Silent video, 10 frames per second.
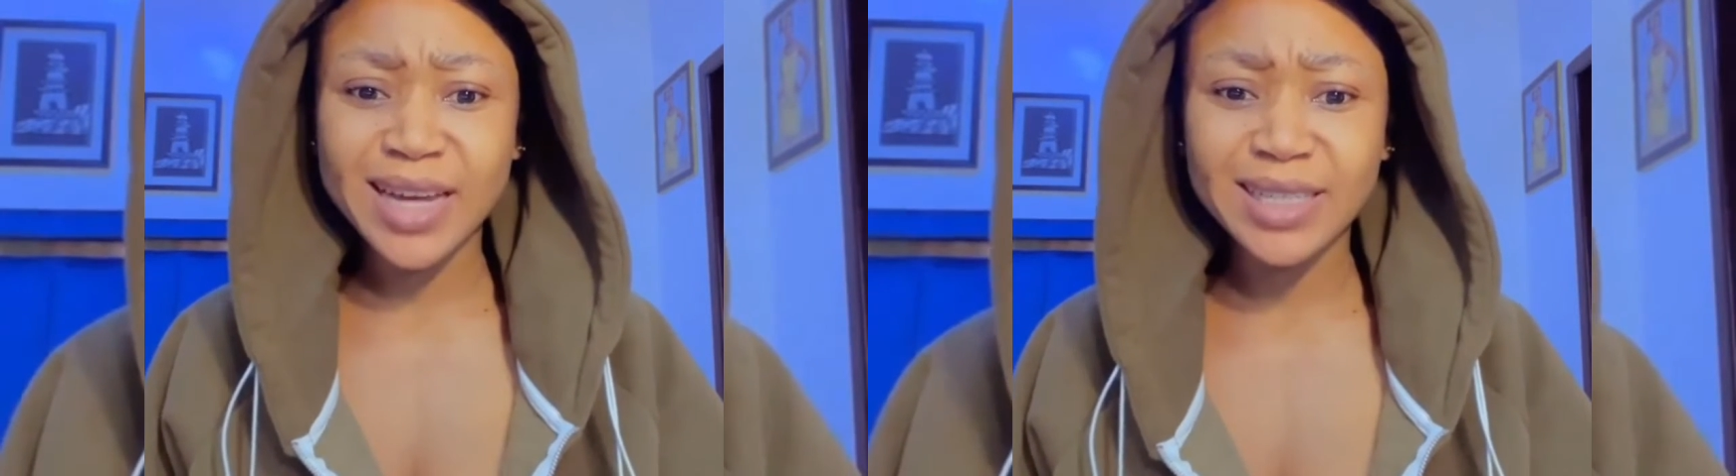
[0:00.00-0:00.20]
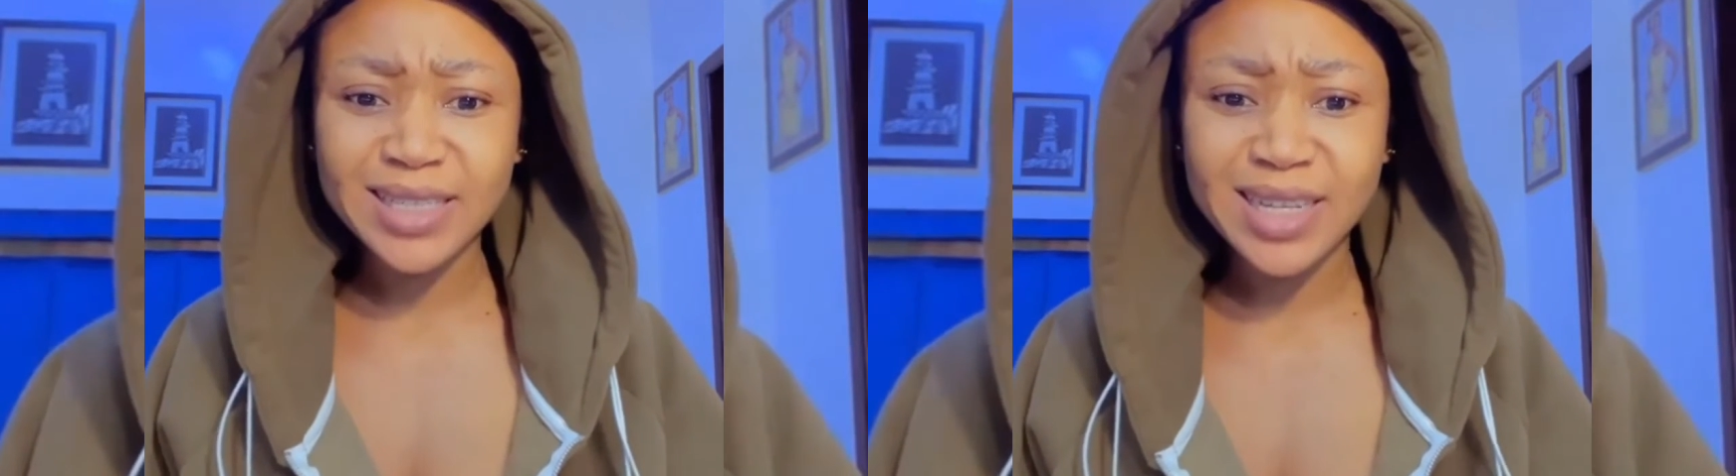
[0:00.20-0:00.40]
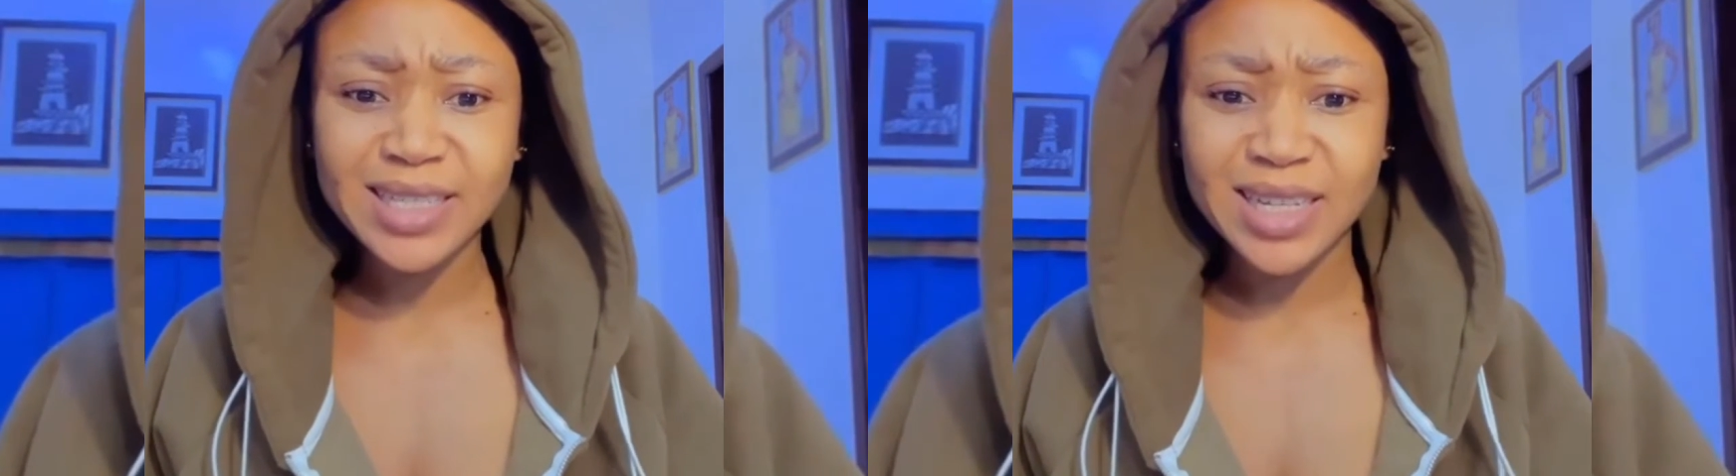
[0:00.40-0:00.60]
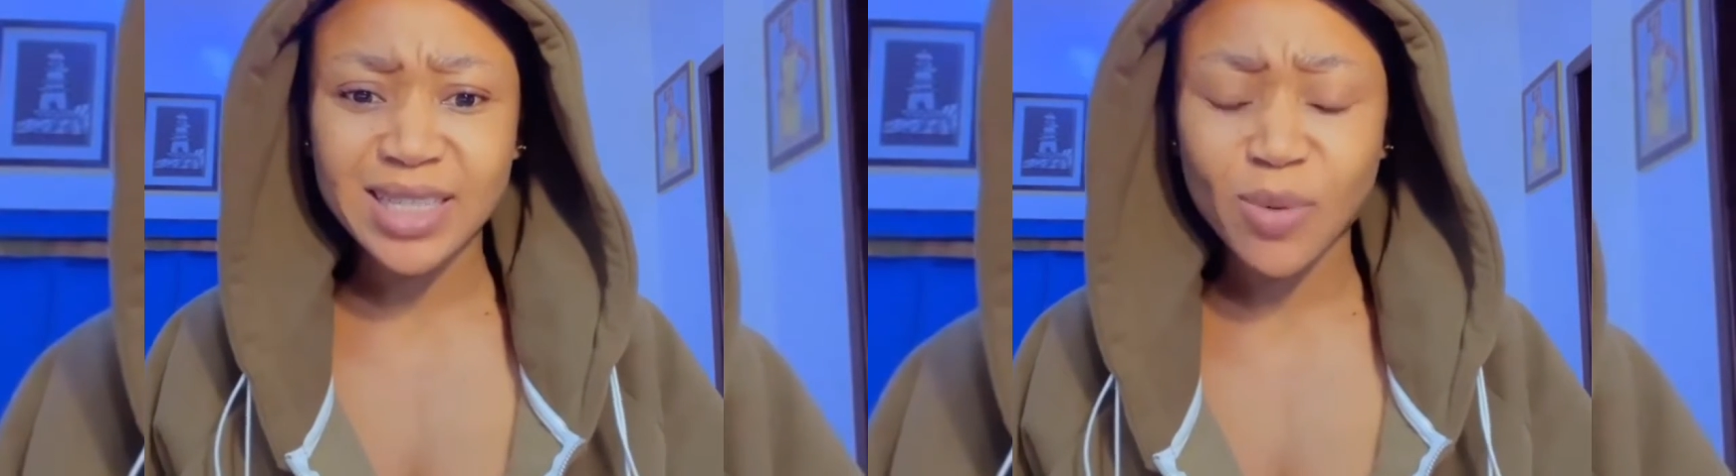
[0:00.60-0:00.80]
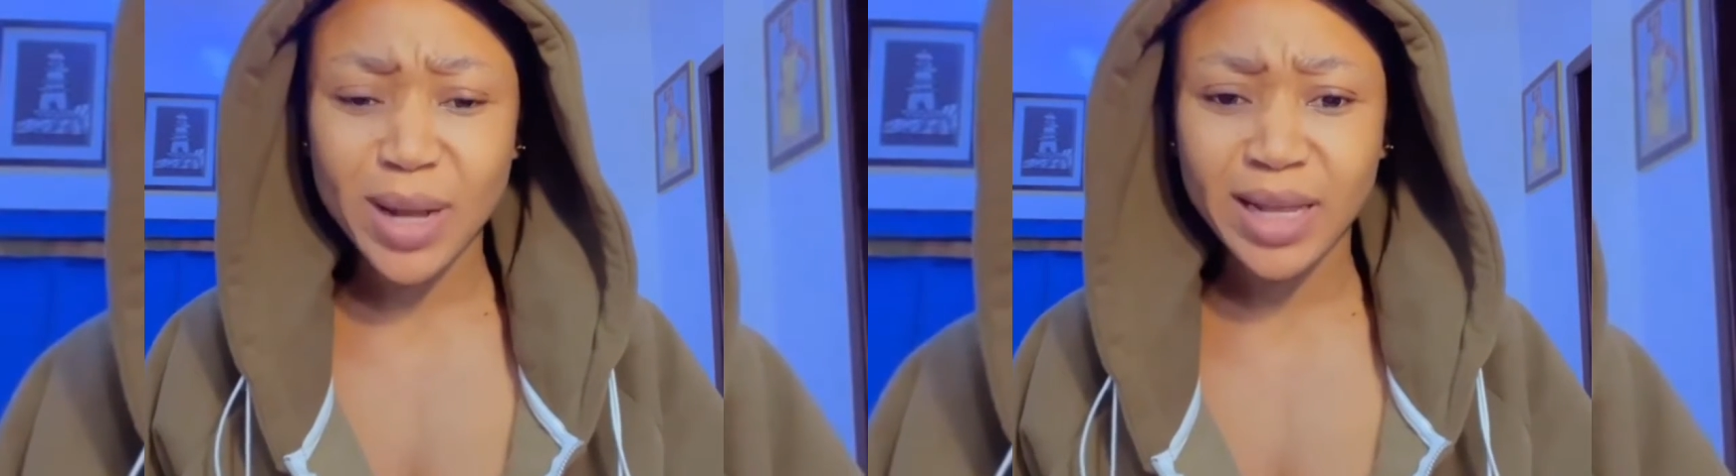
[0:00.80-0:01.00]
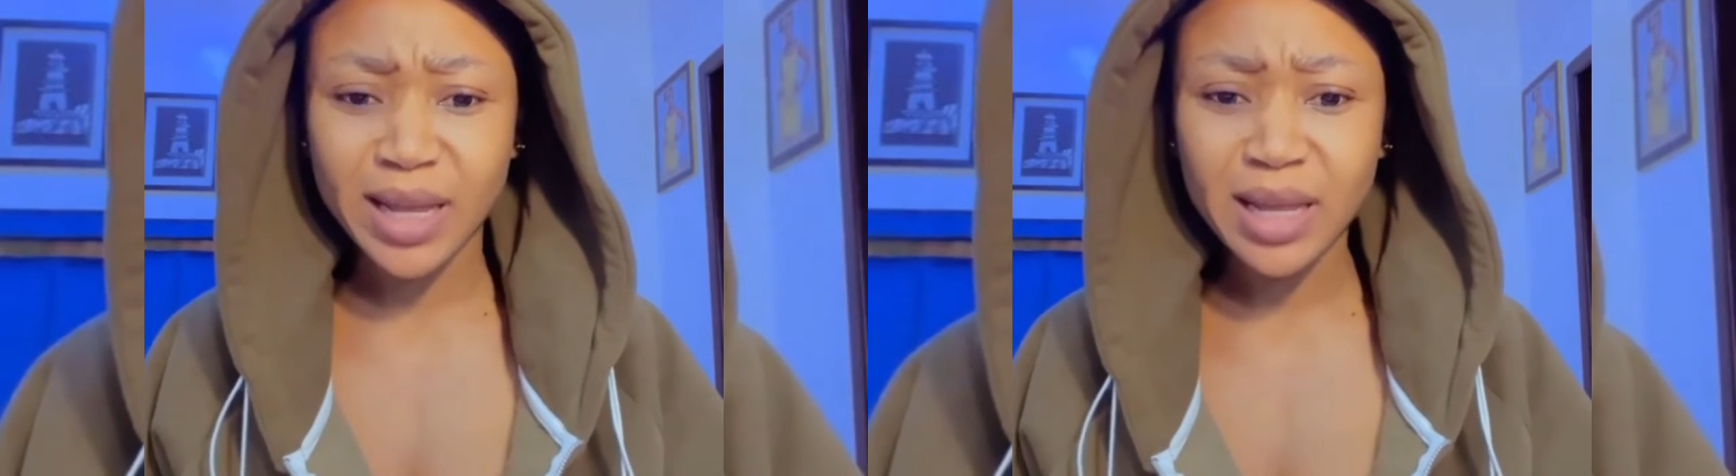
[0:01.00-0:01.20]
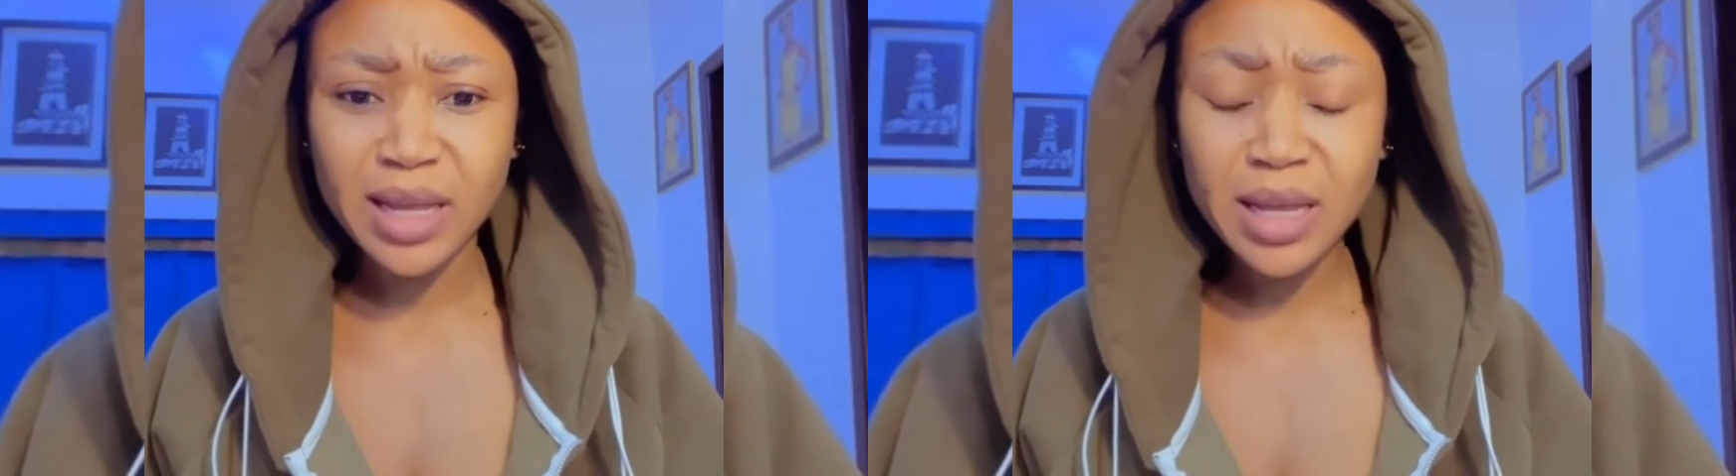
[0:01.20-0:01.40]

I dated Shatta Wale?